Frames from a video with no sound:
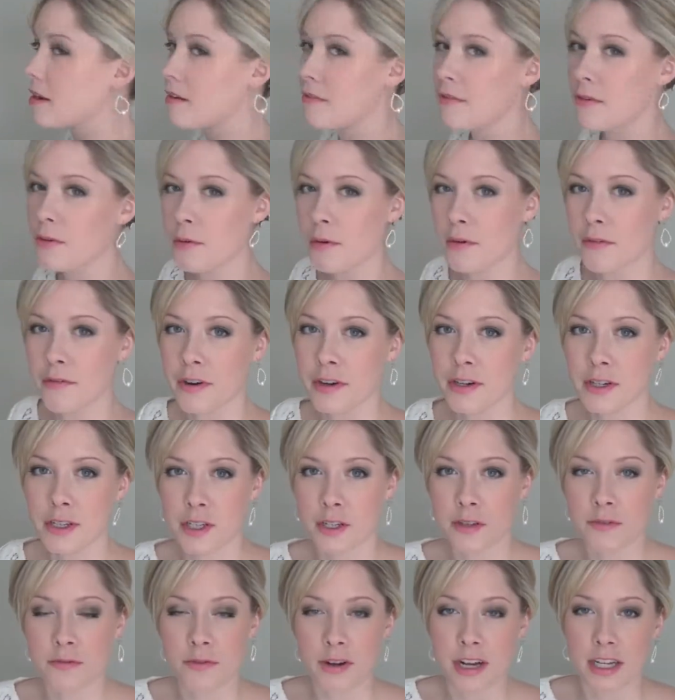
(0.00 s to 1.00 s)
bit of a
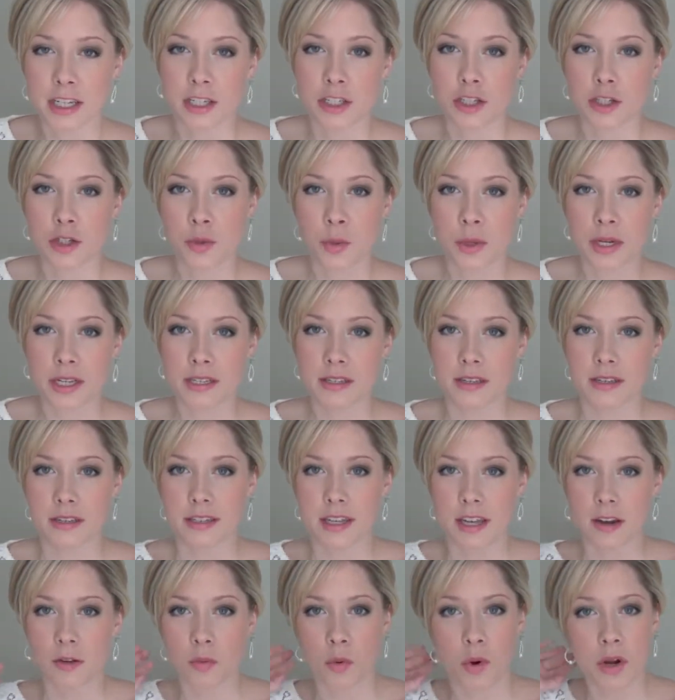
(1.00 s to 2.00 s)
reverse French twist.
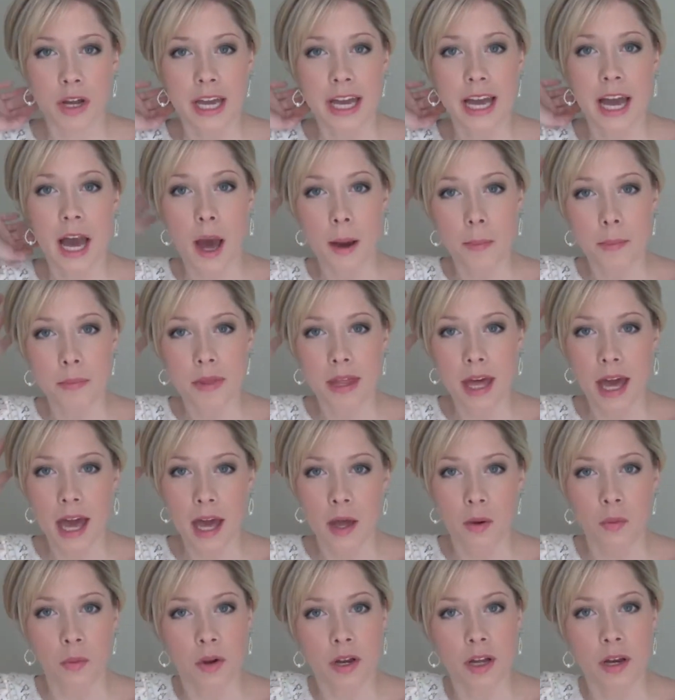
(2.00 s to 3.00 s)
Instead of working up the
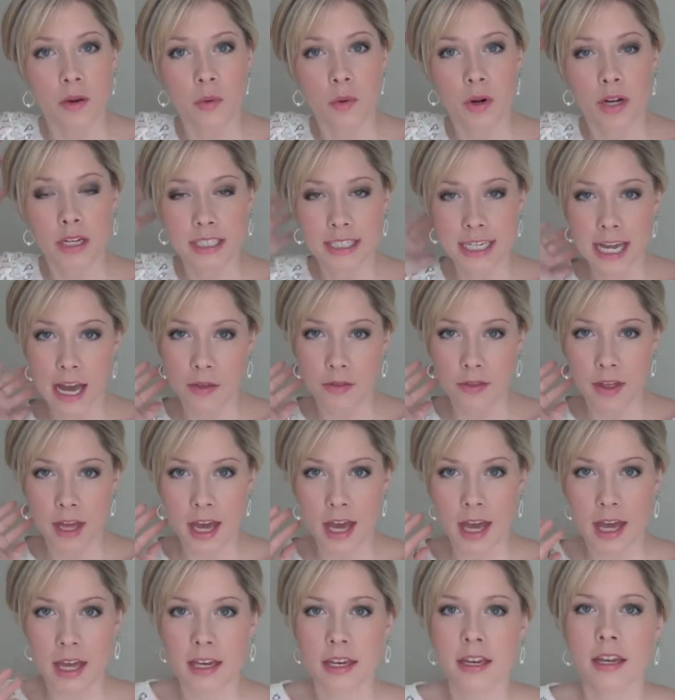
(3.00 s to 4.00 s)
head, we're going to work down the
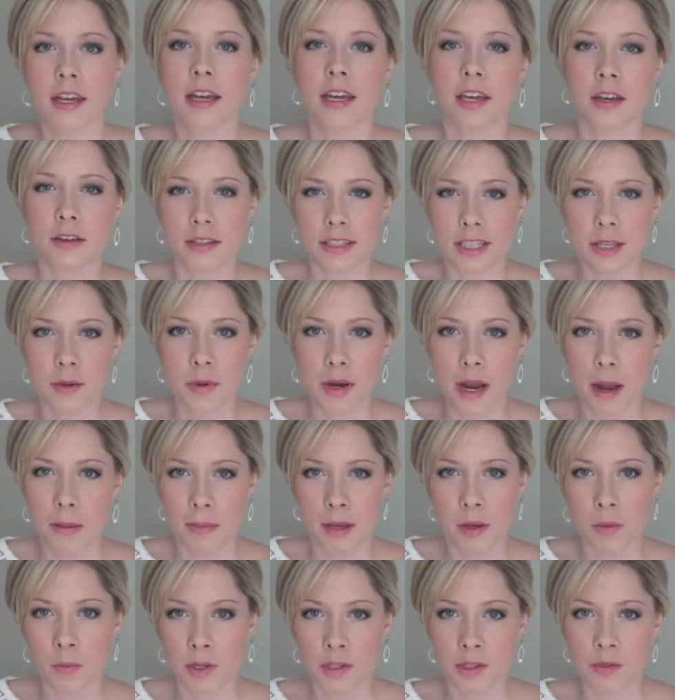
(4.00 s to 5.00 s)
head. You'll see what I
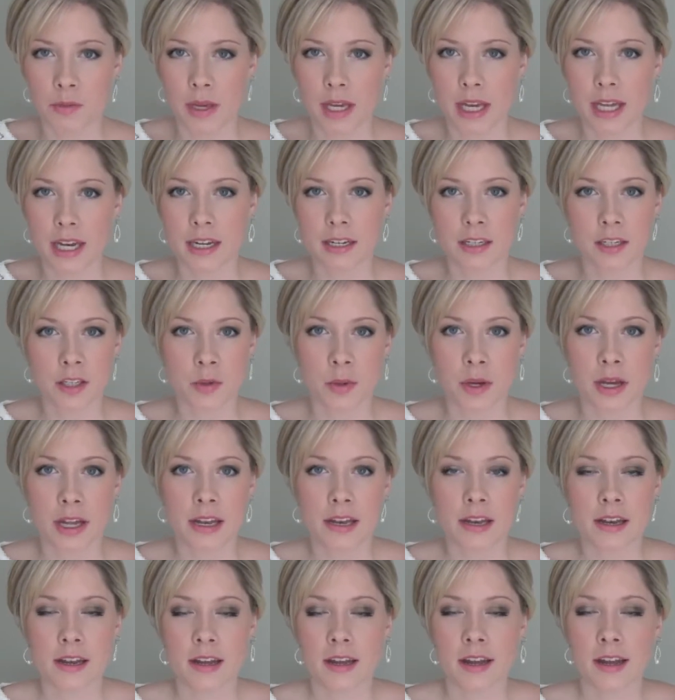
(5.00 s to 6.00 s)
mean once we get into
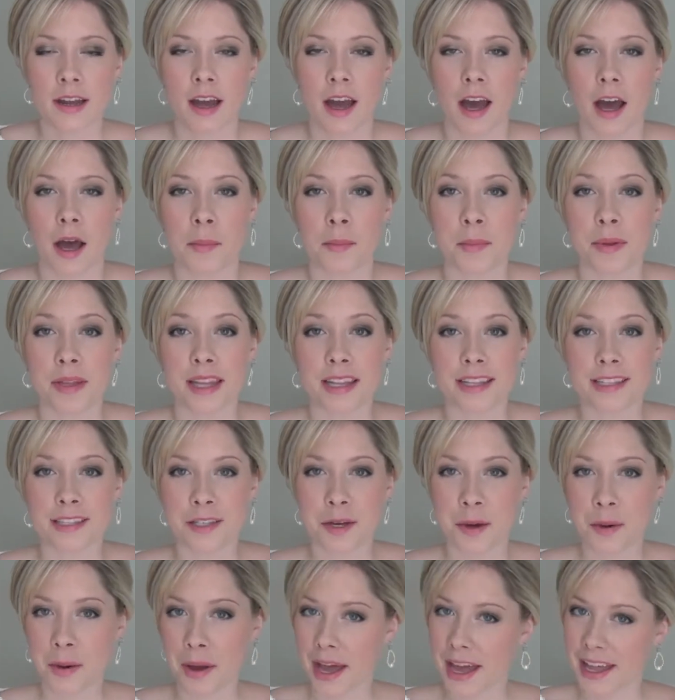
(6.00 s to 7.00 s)
it. But
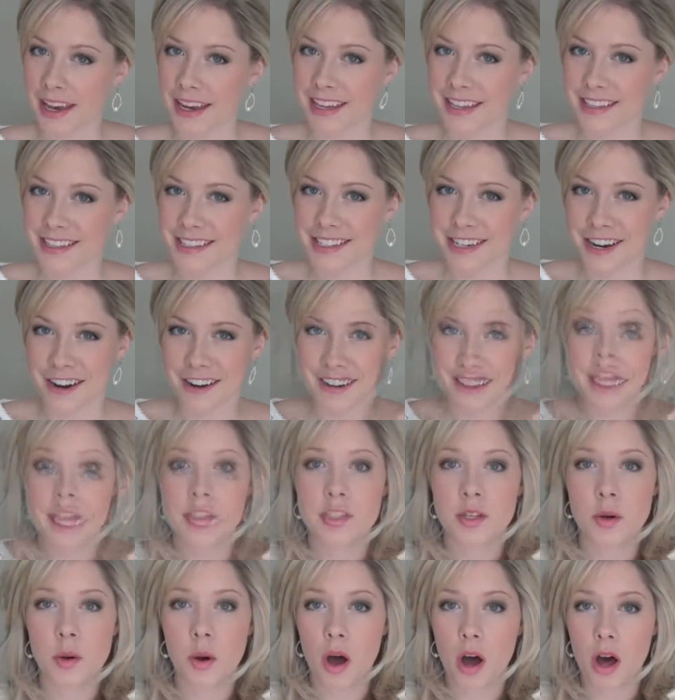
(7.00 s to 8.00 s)
let's go ahead and get started.
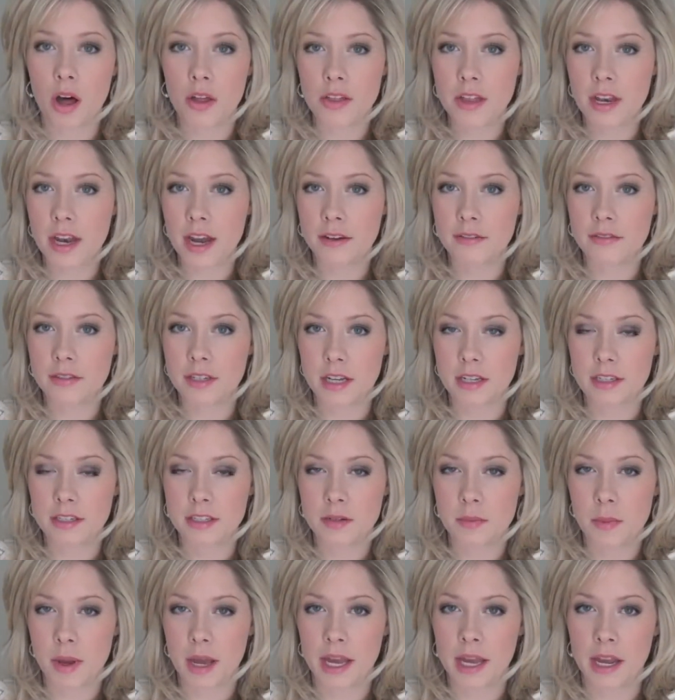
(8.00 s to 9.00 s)
So all that I've done
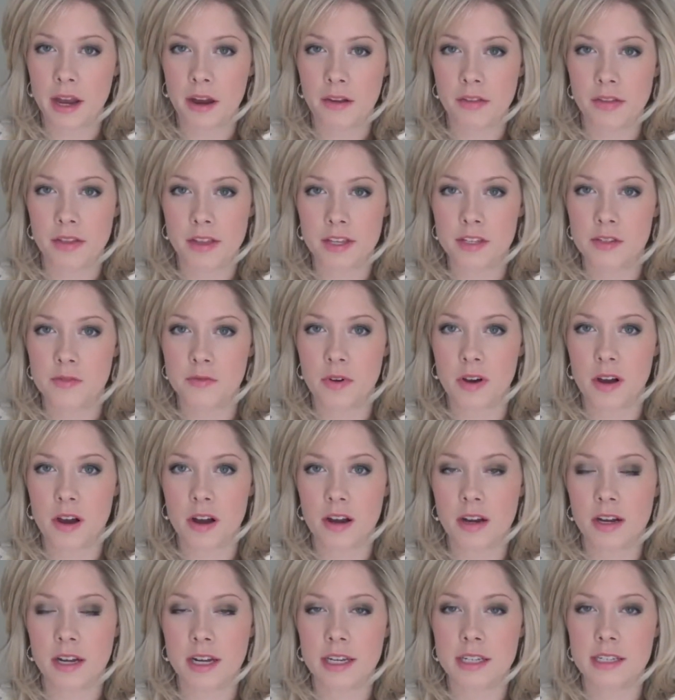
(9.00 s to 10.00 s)
to my hair this
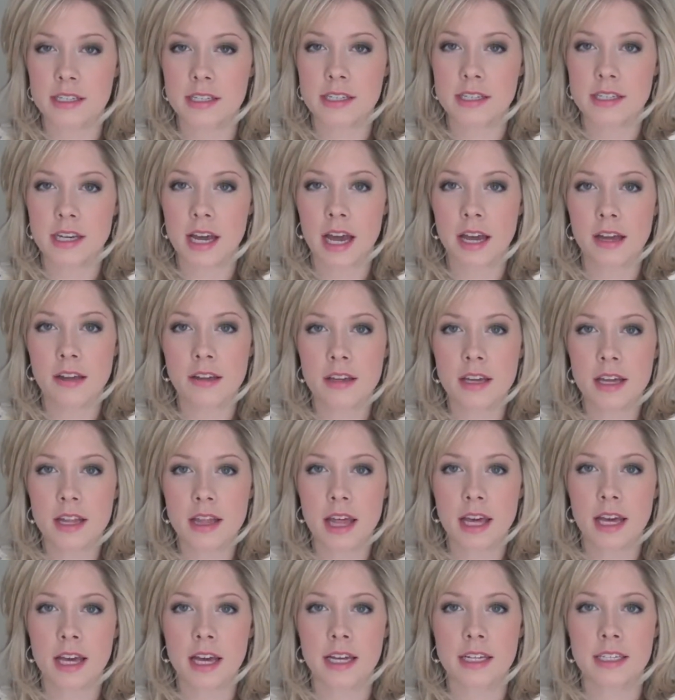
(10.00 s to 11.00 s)
far is styled it
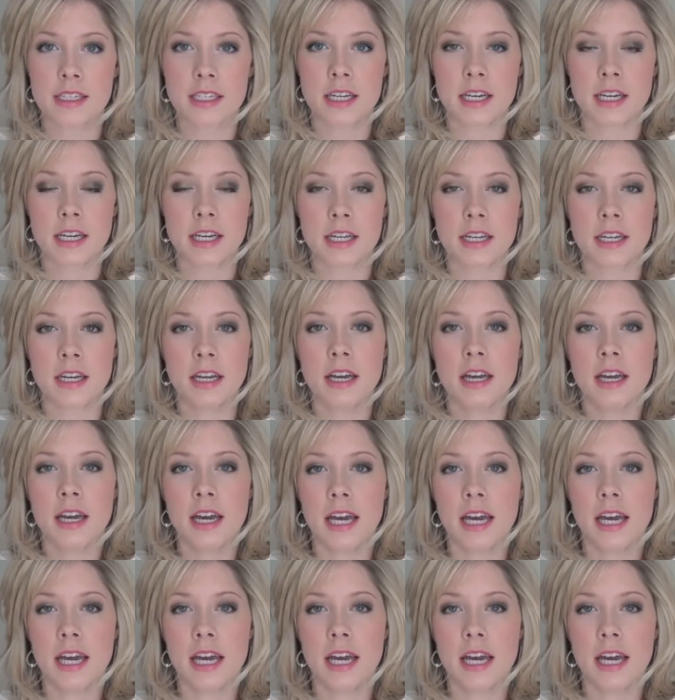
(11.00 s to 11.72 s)
like I did